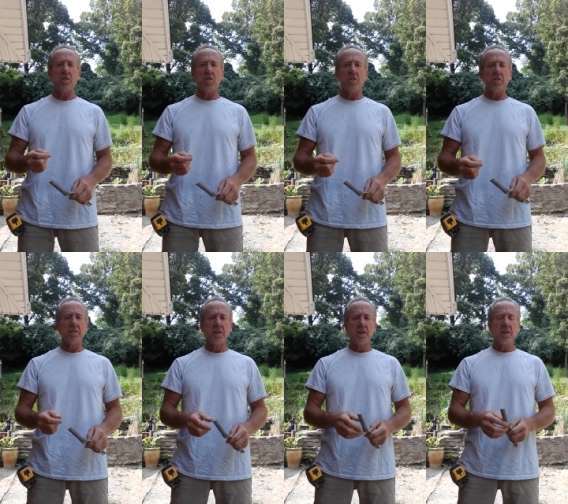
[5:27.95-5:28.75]

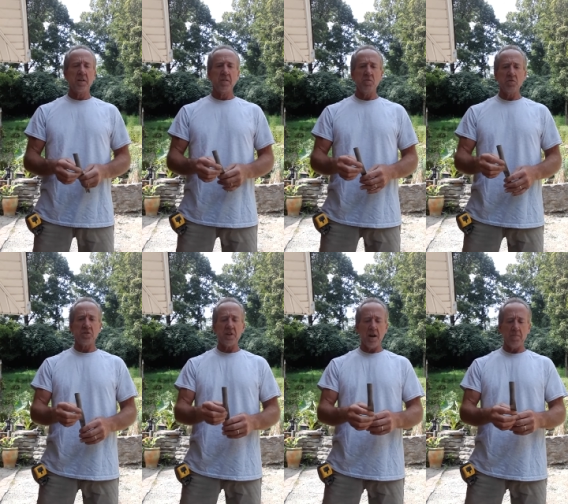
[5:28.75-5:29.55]
hard, we'll
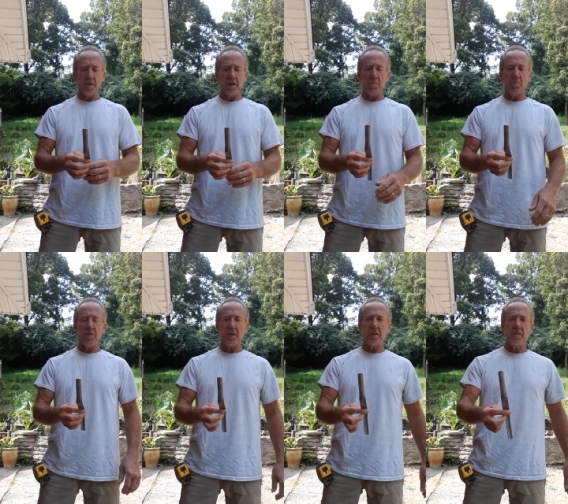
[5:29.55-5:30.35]
stop laying
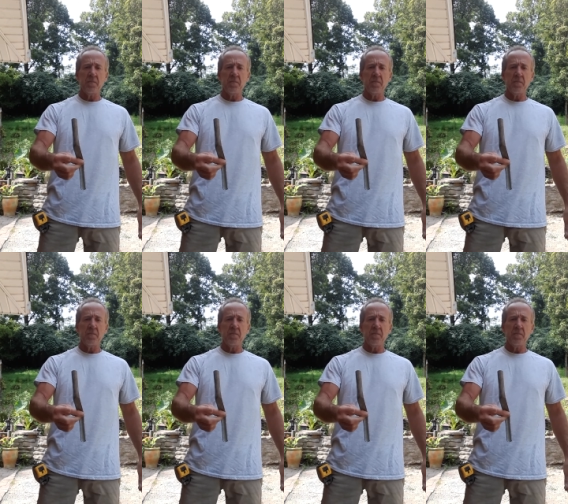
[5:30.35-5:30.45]
brick,